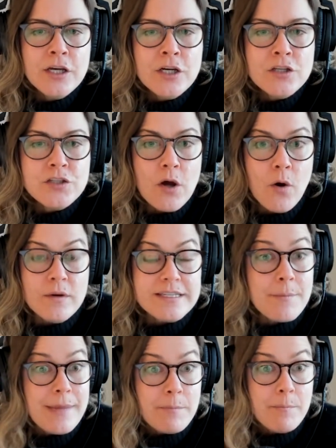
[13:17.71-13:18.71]
So
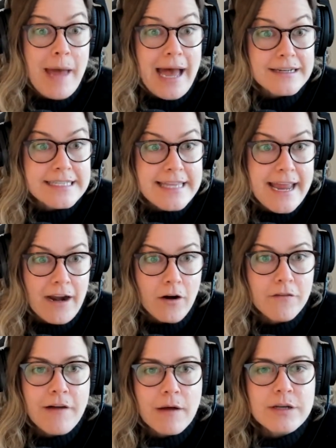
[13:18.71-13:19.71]
some impacts there
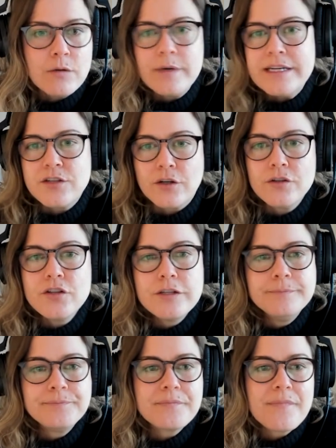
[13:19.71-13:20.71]
found in research.
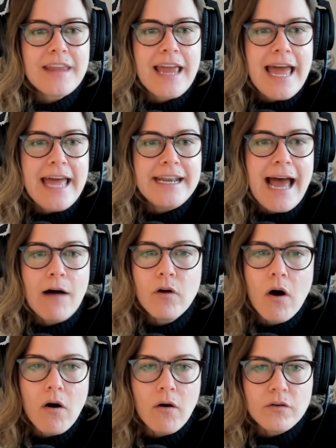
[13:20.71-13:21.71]
And
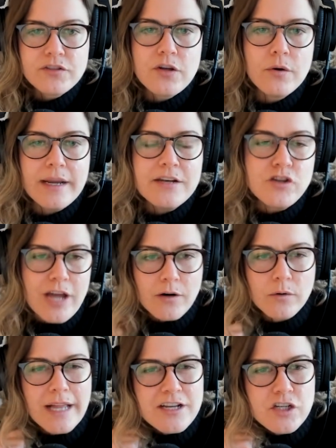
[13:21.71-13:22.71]
alcohol also in
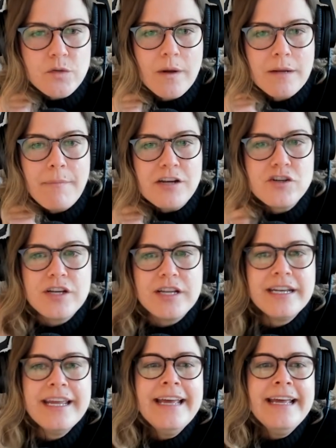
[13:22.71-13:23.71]
general, I just want to
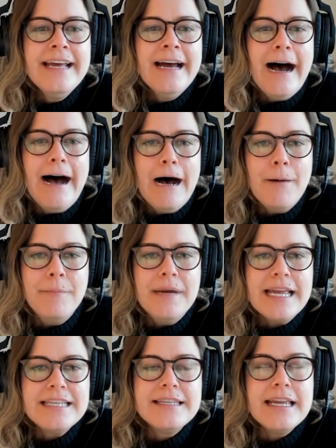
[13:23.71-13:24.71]
mention,
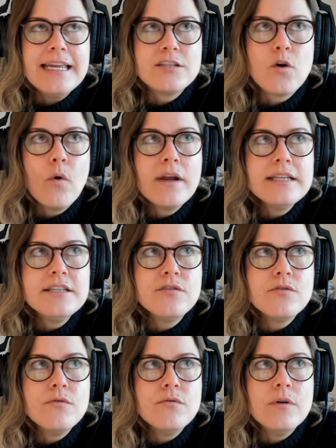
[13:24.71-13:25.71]
is going
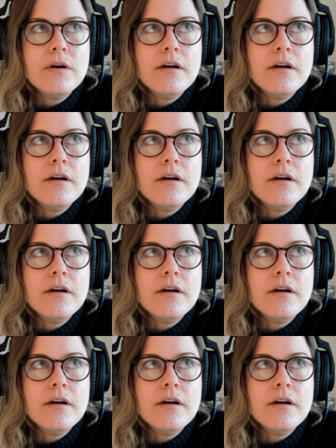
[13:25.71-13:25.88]
to